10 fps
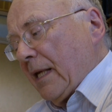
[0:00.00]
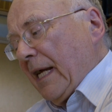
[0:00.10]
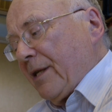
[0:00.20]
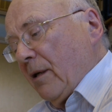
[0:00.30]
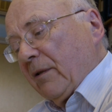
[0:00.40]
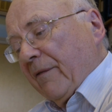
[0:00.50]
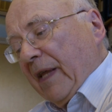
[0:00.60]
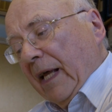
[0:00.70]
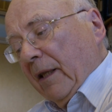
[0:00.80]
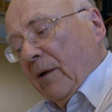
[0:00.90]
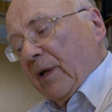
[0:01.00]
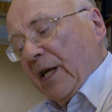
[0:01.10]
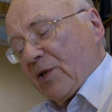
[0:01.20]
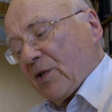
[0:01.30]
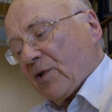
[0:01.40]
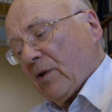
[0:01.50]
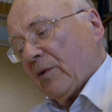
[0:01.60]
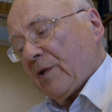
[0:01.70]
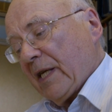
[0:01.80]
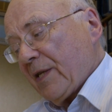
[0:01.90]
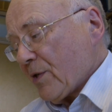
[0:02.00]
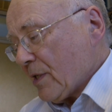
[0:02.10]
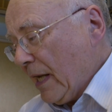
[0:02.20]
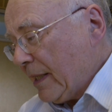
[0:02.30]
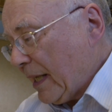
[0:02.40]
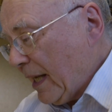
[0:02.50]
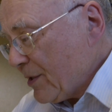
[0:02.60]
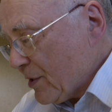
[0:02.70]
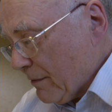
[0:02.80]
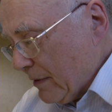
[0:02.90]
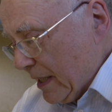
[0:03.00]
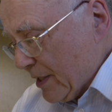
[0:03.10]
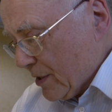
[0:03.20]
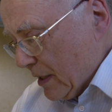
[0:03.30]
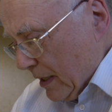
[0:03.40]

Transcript: Get hold of that location's contents and the answer is